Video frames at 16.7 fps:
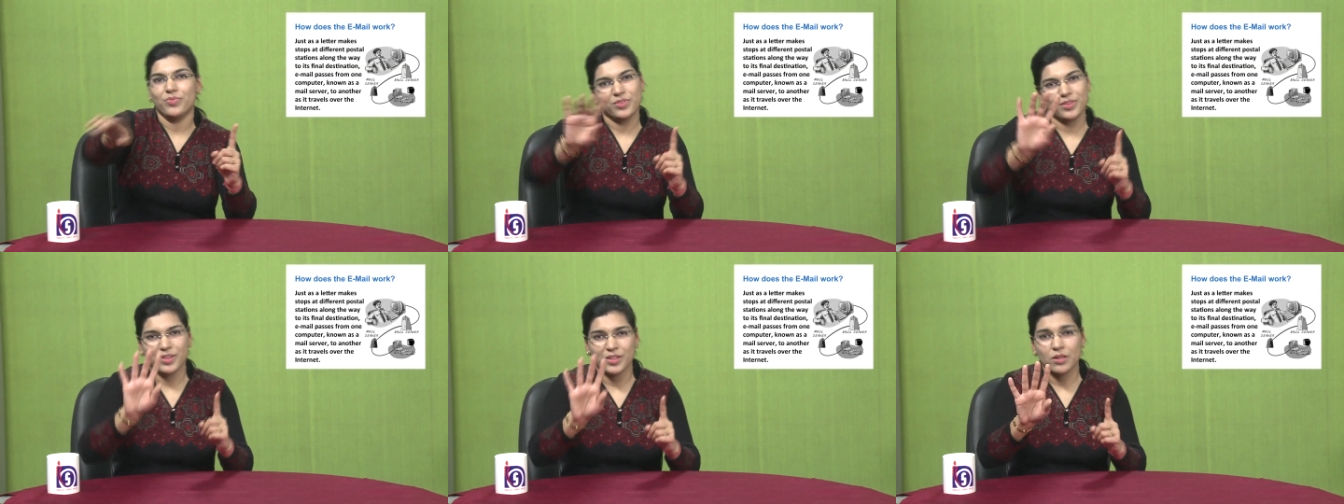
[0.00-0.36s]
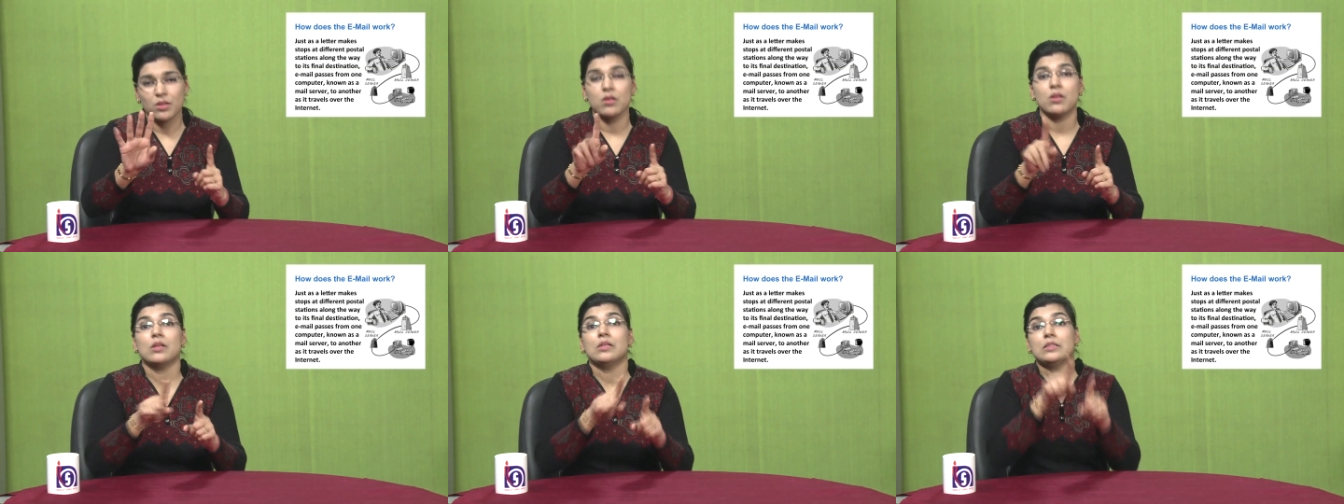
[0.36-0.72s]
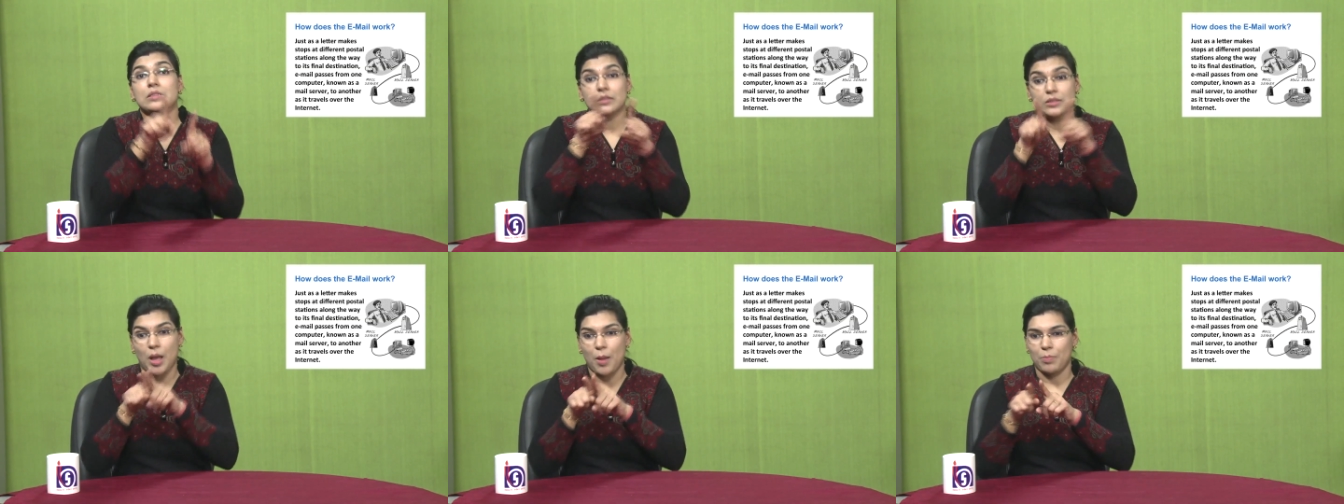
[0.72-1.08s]
to
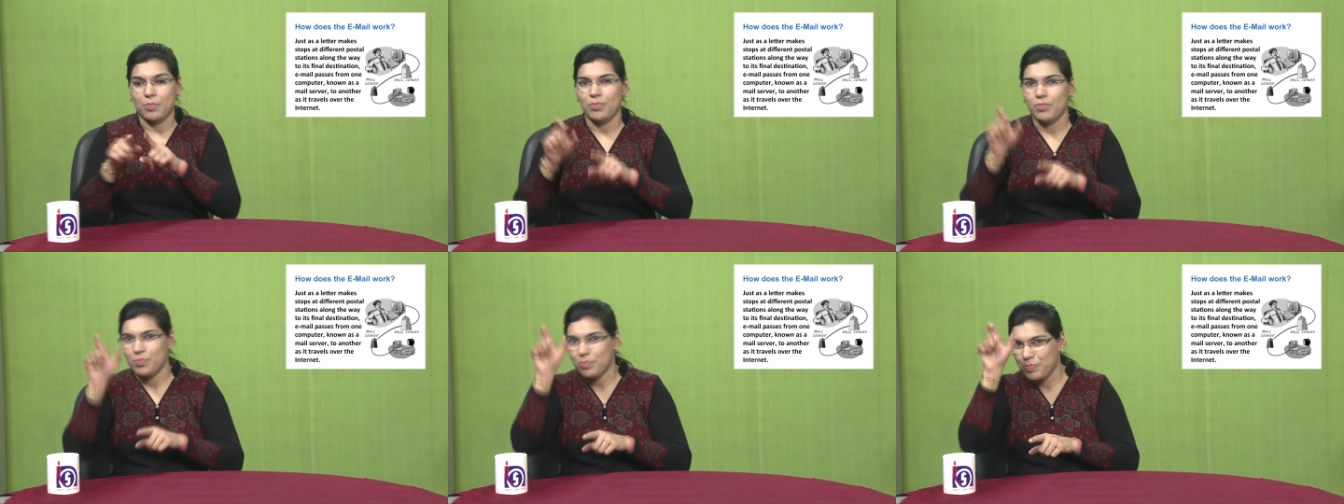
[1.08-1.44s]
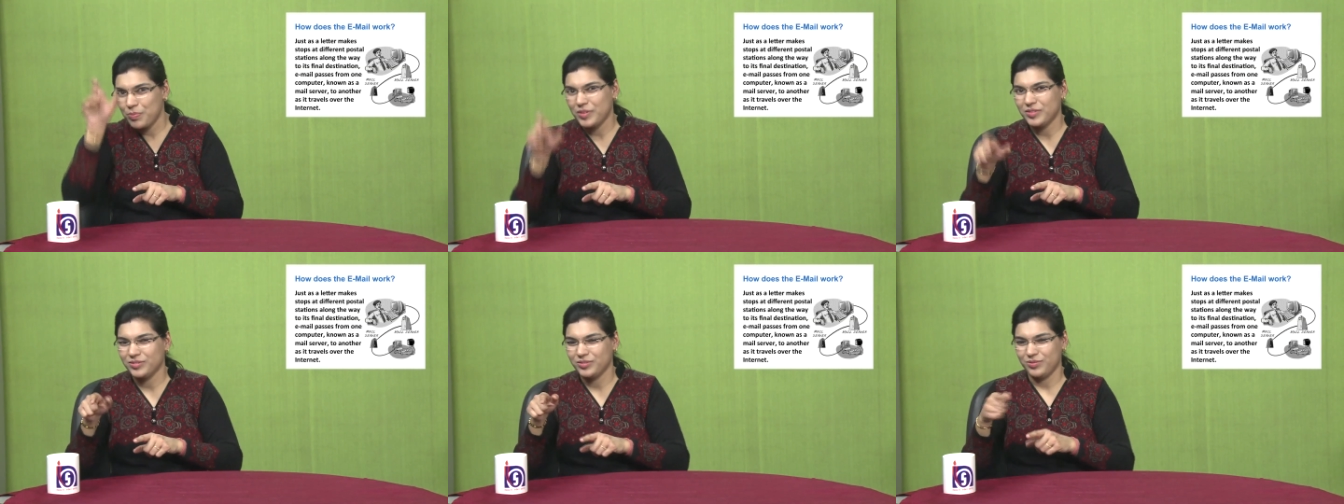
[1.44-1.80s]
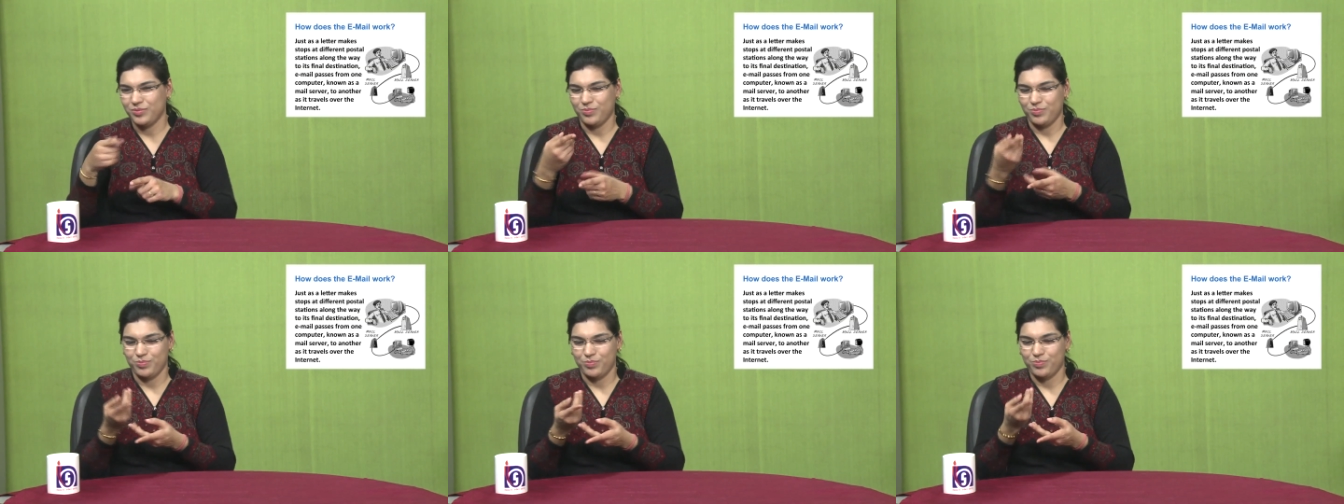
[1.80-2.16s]
another as
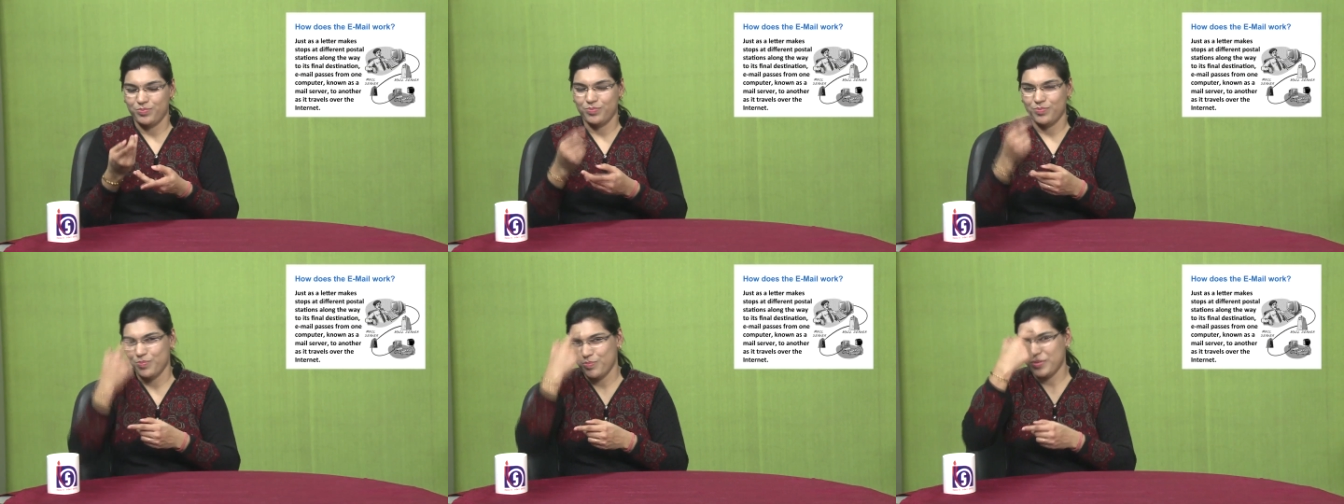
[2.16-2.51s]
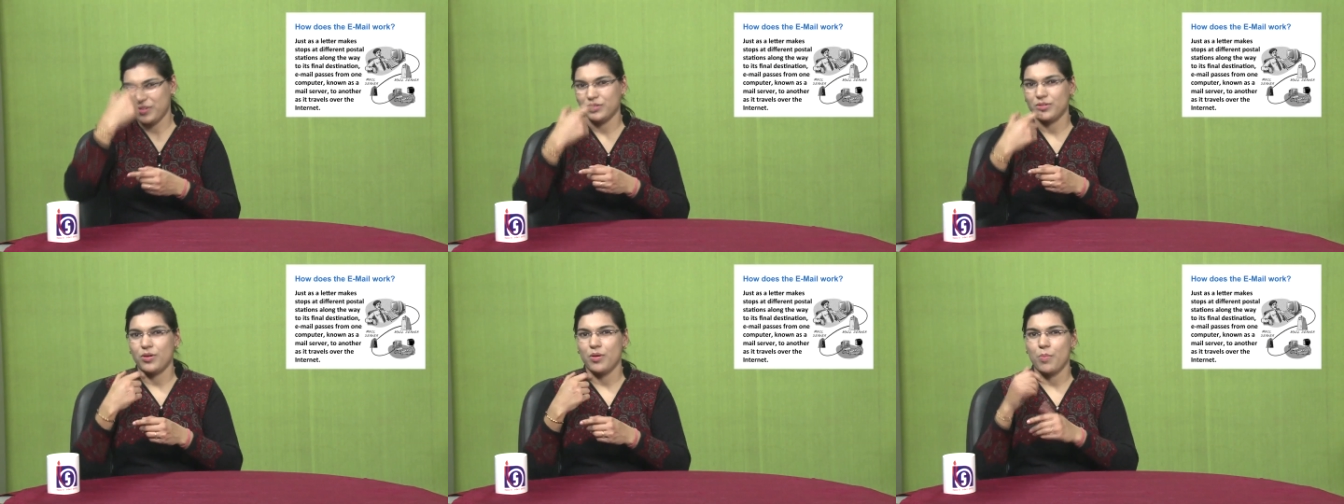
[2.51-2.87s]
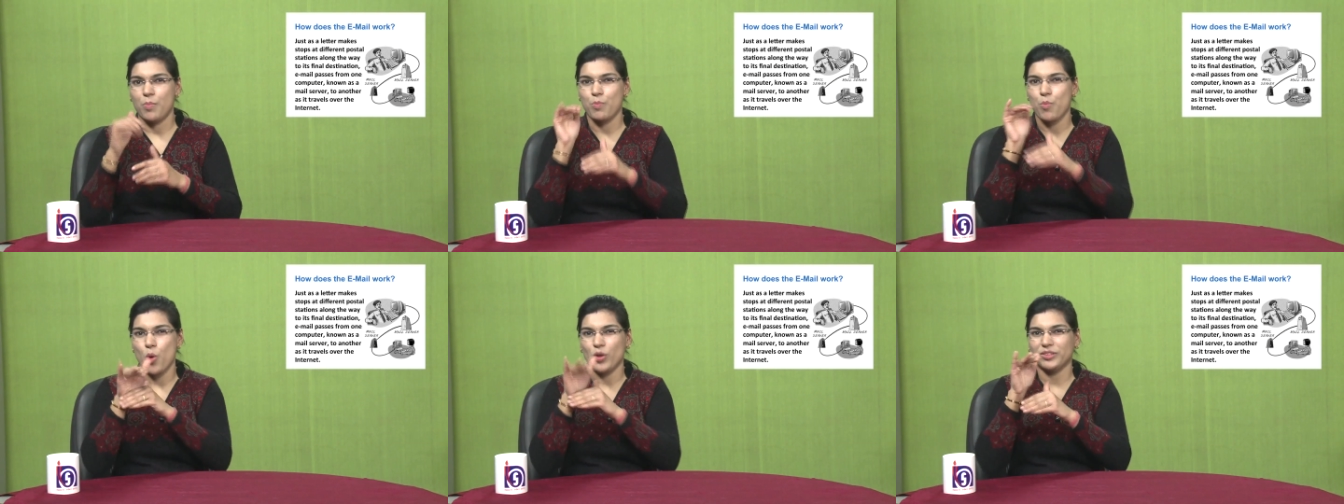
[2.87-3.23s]
it travels
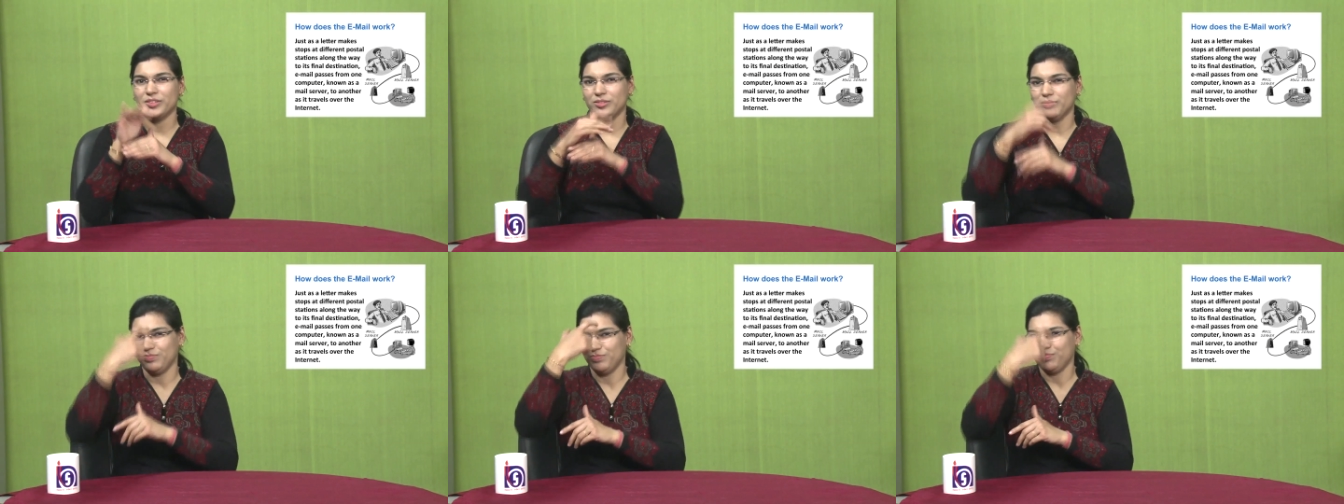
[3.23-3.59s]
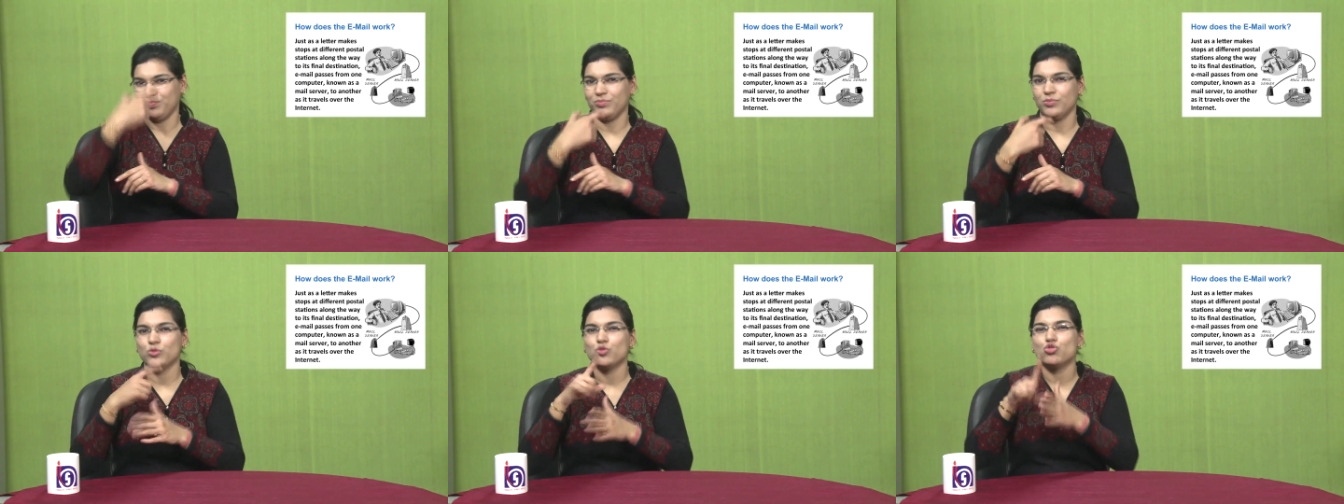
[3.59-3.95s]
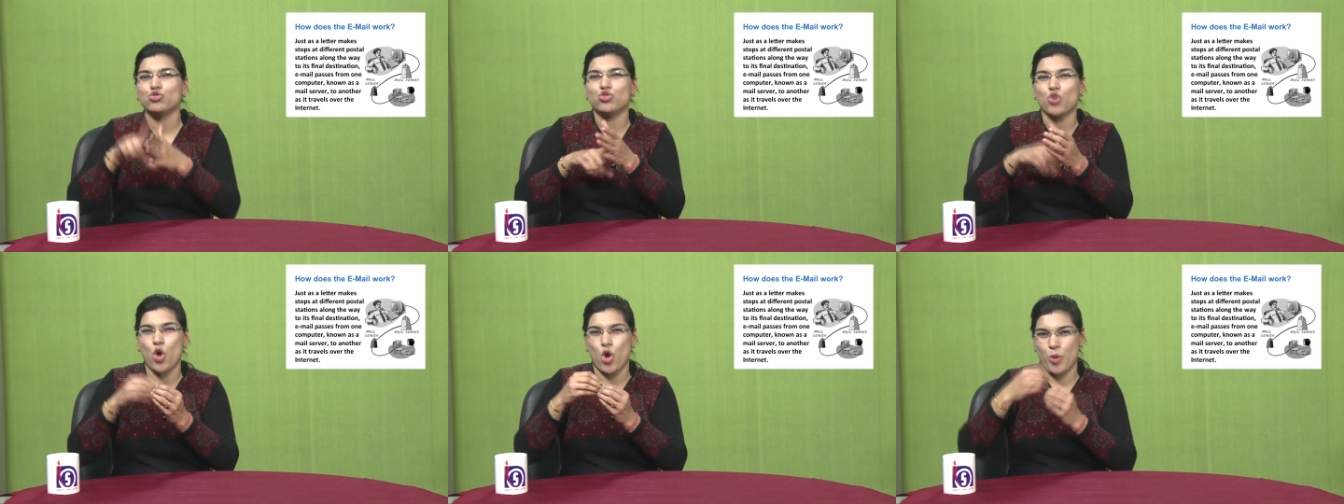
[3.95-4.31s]
over the
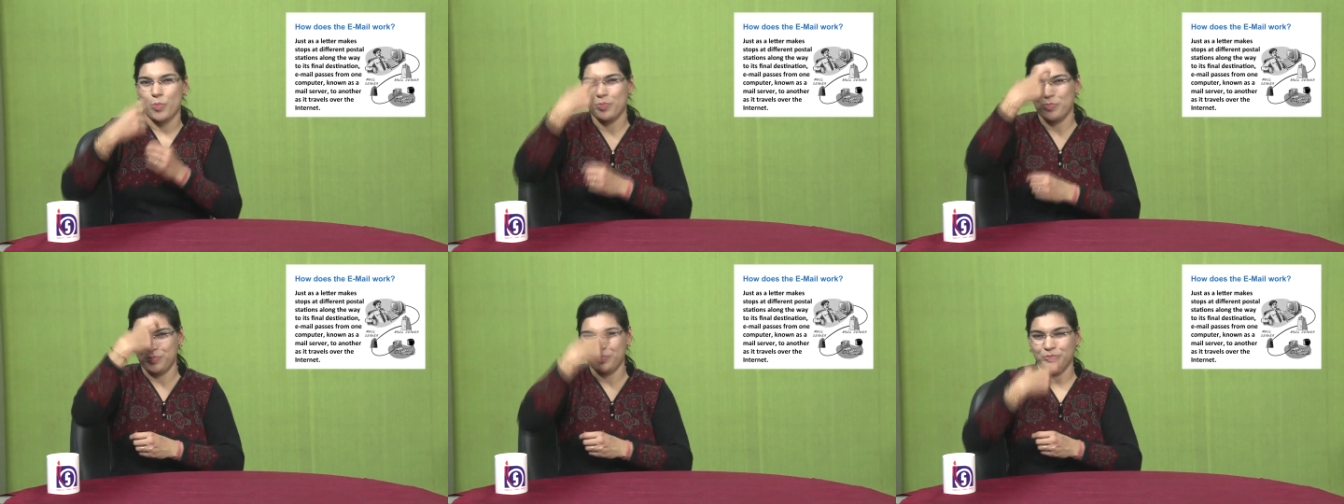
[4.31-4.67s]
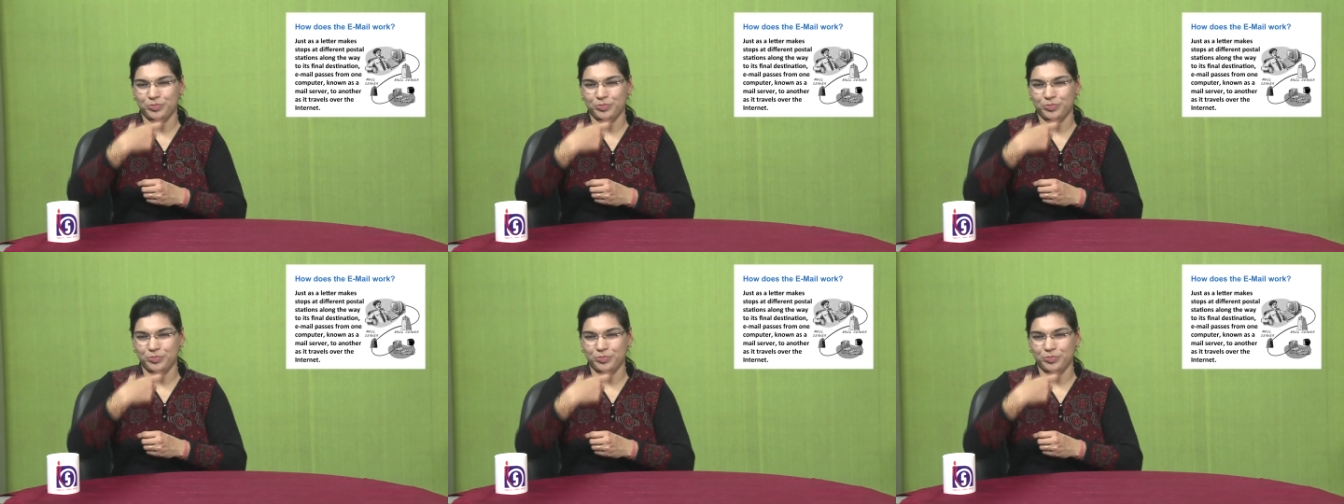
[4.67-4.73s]
internet.